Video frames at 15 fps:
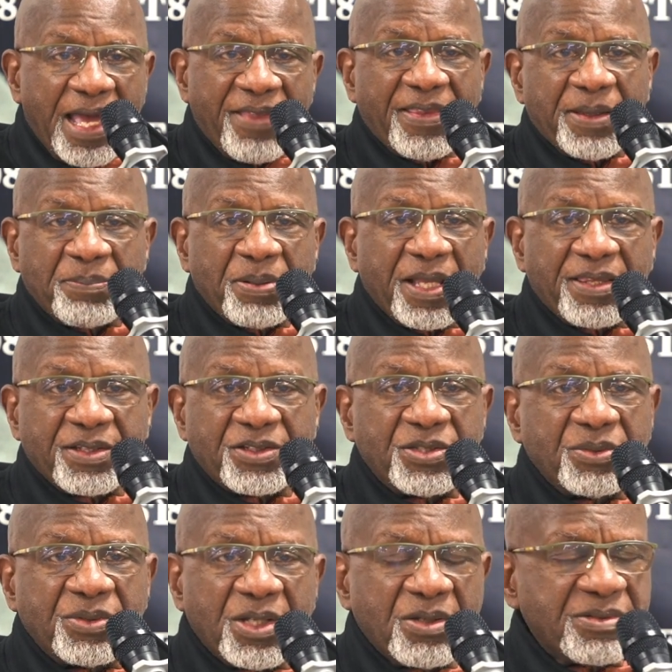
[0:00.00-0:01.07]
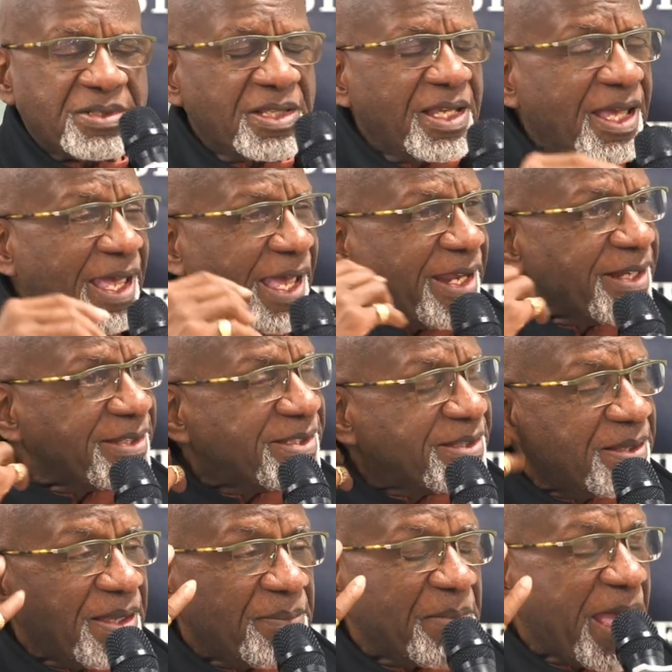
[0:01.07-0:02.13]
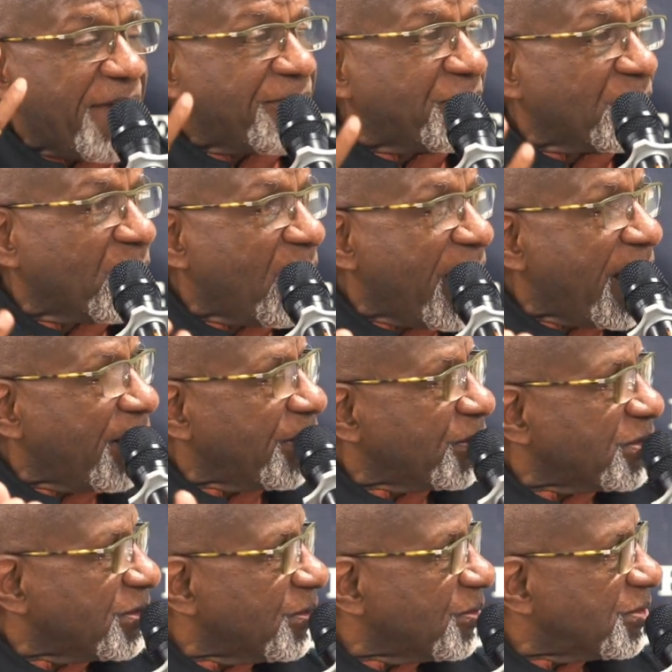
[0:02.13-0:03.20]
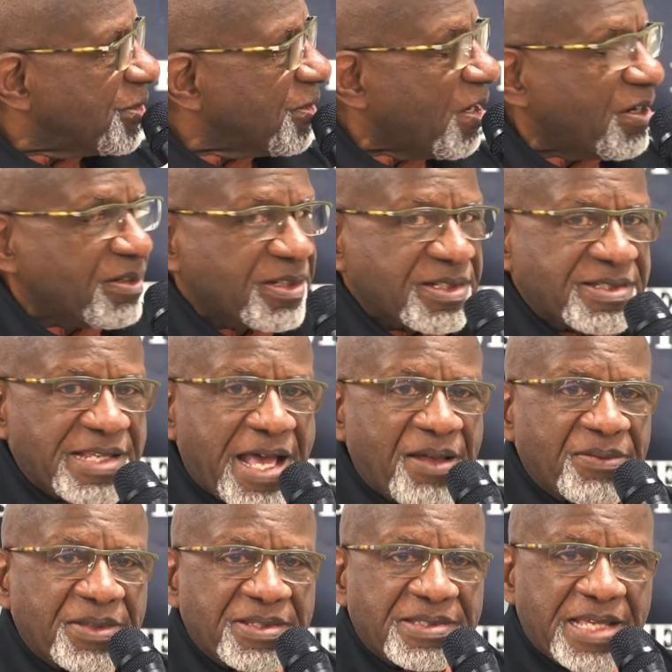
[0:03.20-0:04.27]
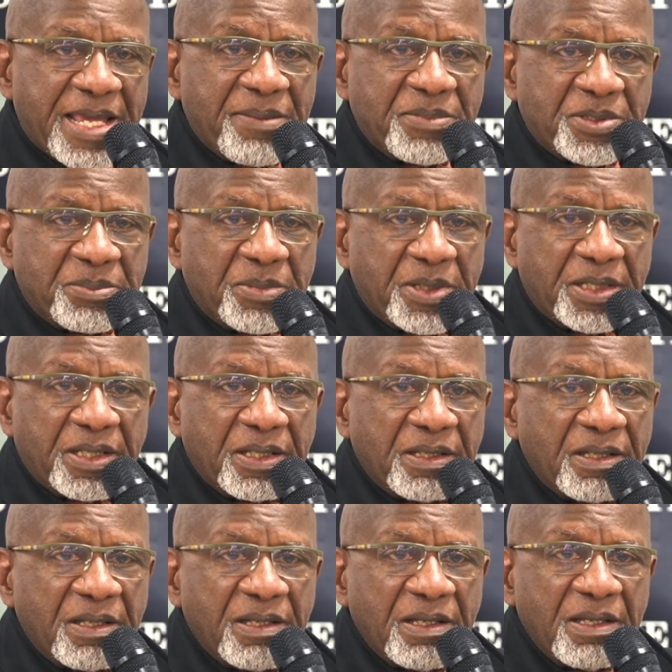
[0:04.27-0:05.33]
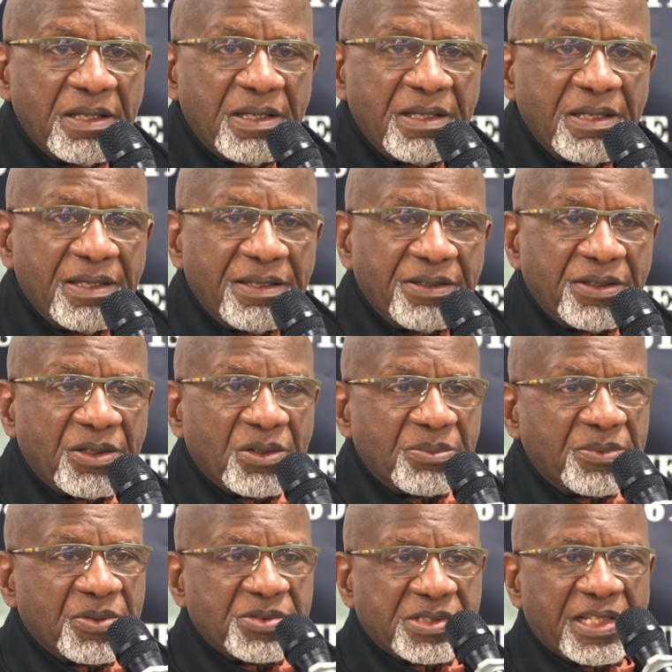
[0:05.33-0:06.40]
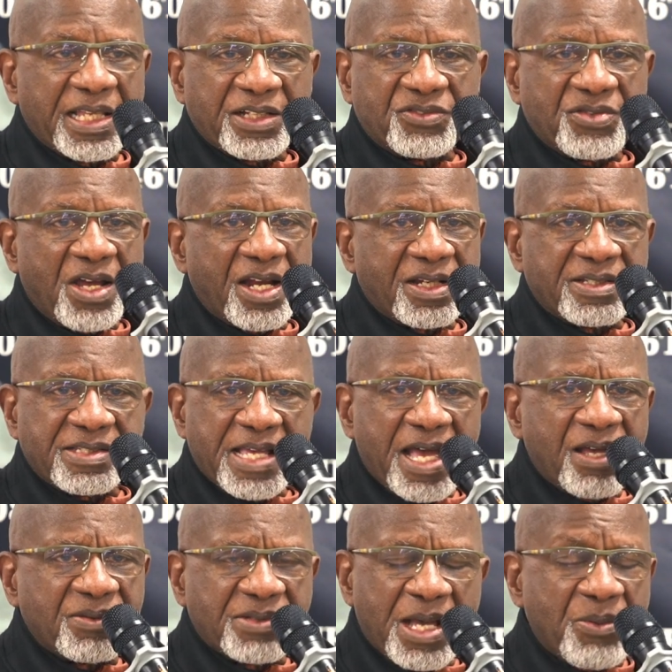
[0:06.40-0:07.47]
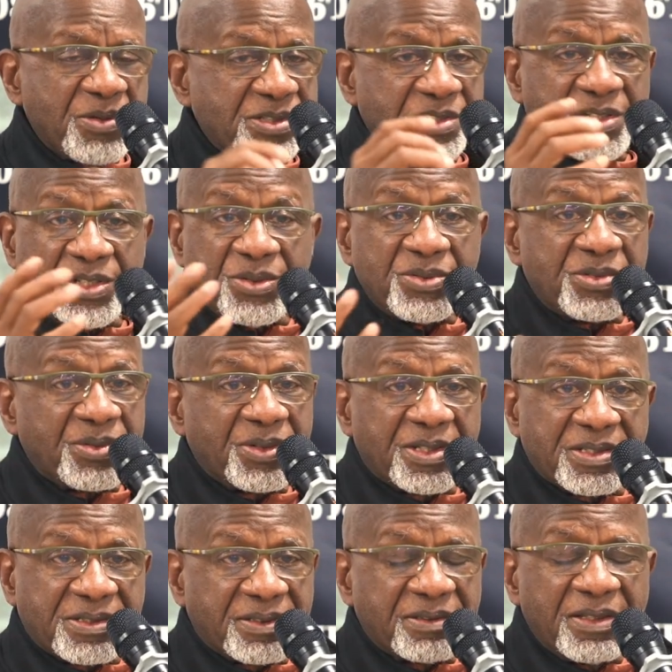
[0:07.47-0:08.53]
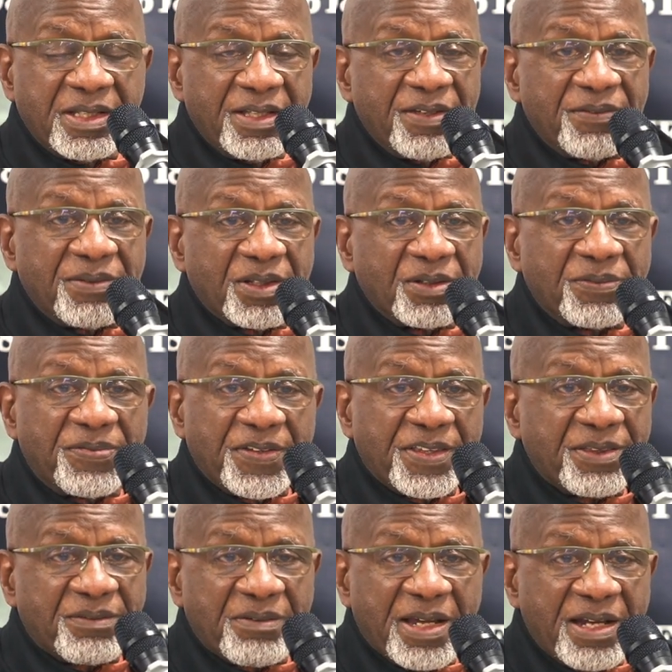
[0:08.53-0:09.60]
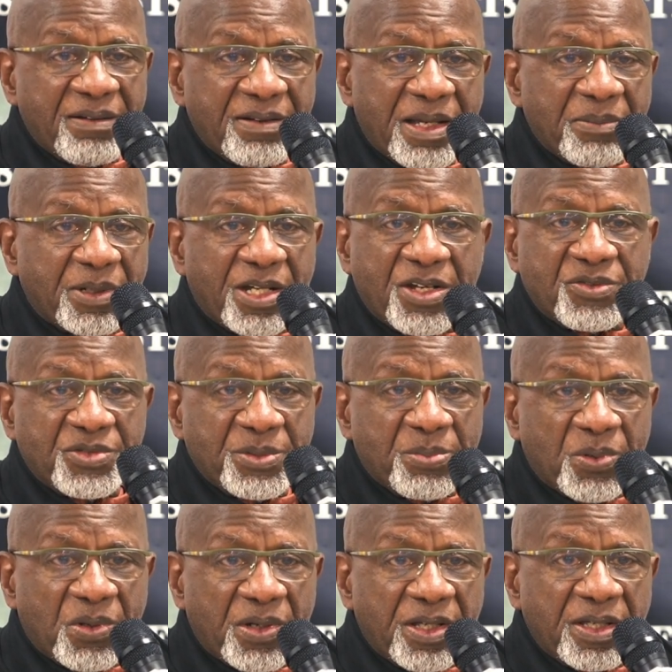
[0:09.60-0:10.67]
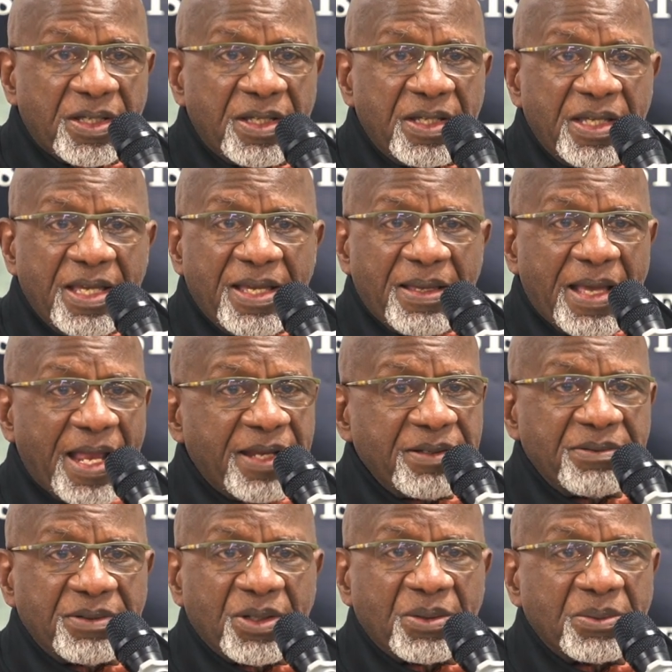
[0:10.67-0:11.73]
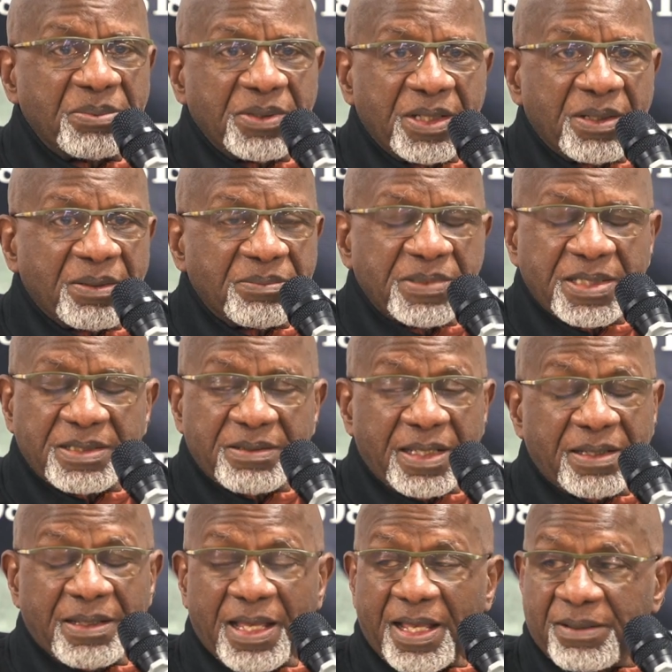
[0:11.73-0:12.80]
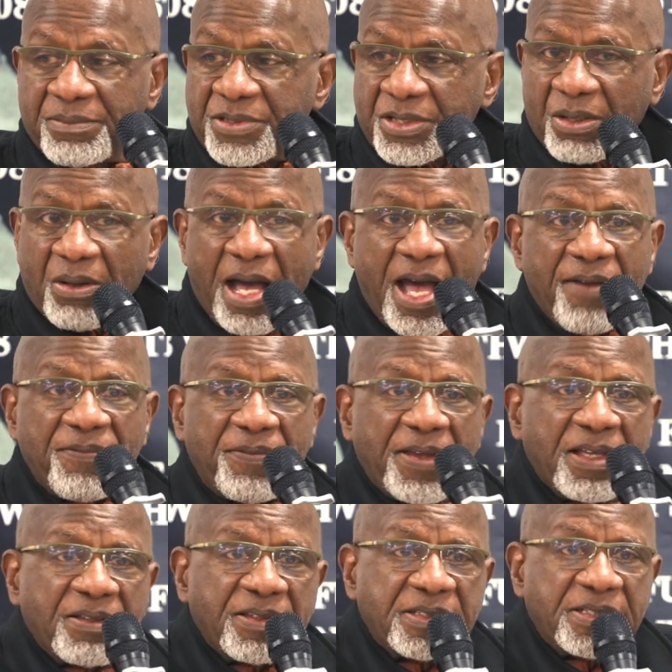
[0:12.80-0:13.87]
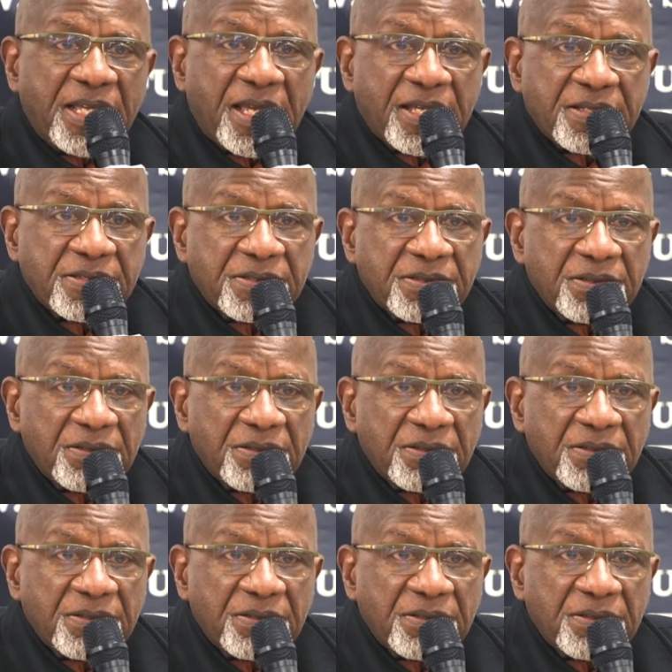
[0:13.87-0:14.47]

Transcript: And they play the two notes. And it's after a while, those notes started to sound the same to me. You know, those electronic sounds, I wasn't used to it as a little fifth grader. I'm a country boy. I didn't know, you know. And so I failed the test.